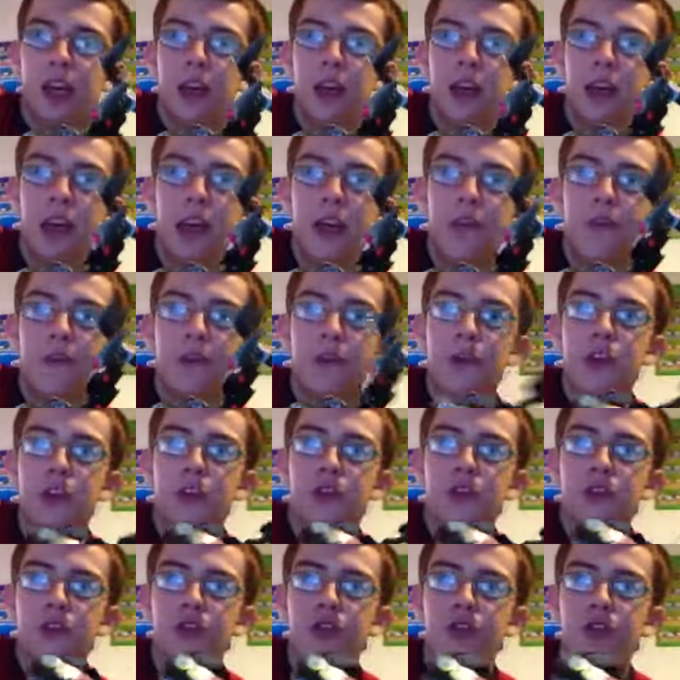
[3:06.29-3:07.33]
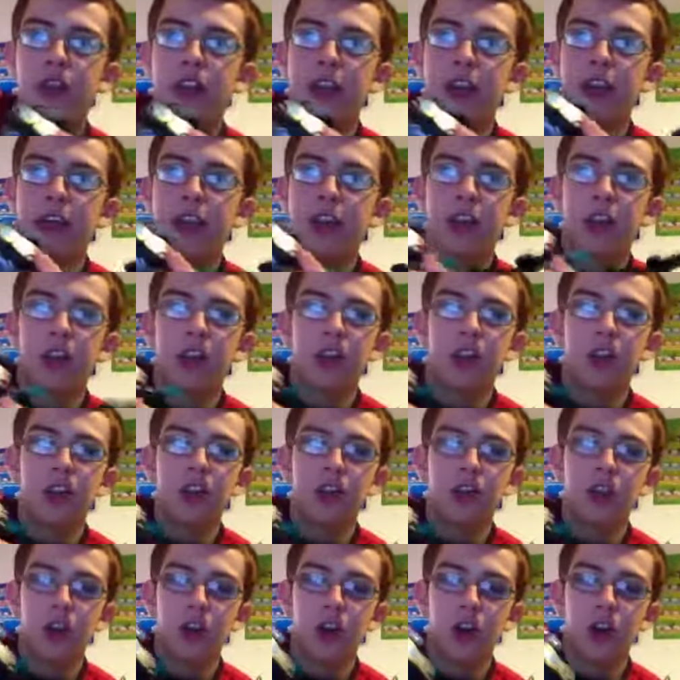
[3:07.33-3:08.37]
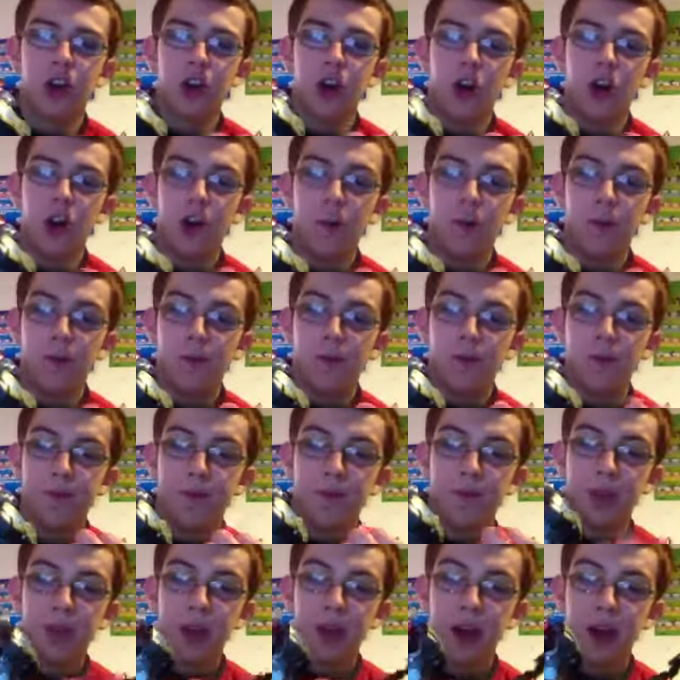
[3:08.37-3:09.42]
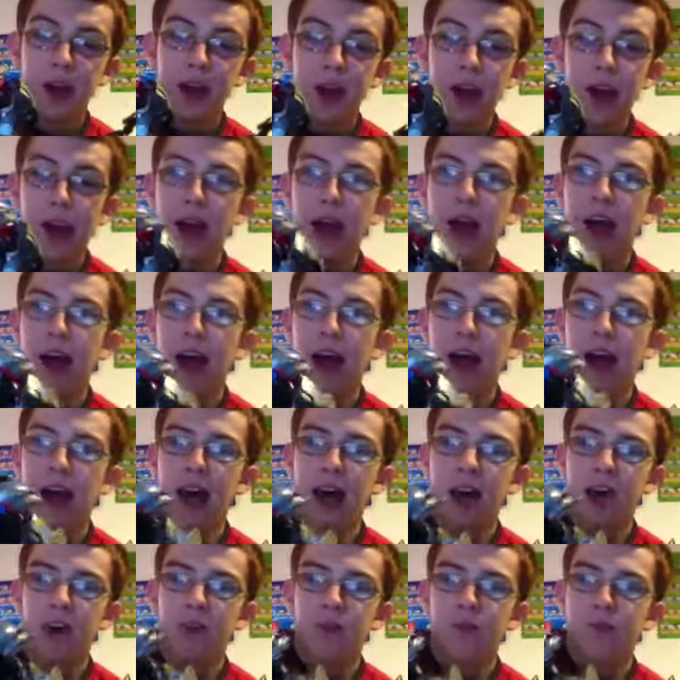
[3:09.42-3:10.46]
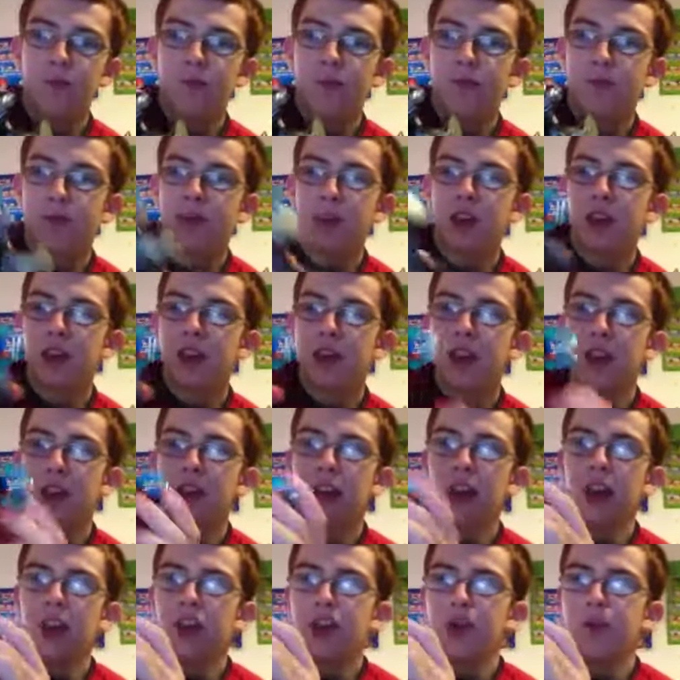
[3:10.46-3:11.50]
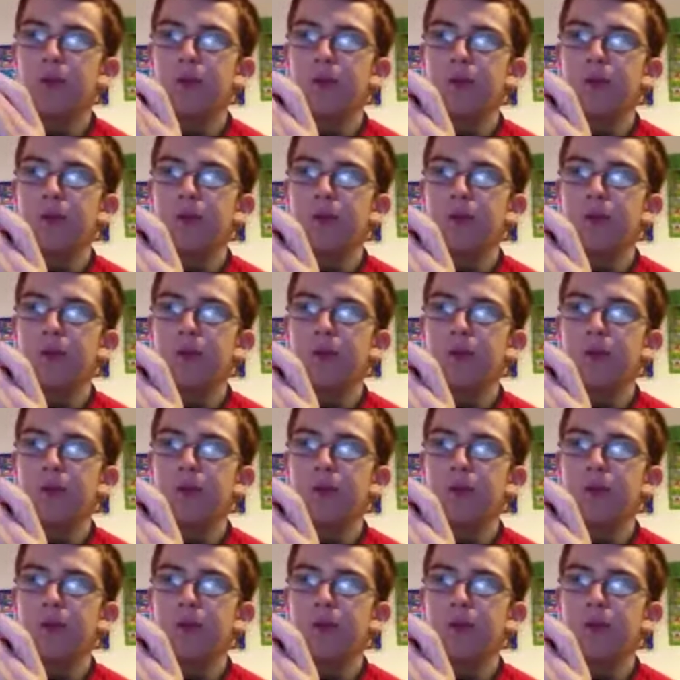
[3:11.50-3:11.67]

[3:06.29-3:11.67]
life force draining claw and this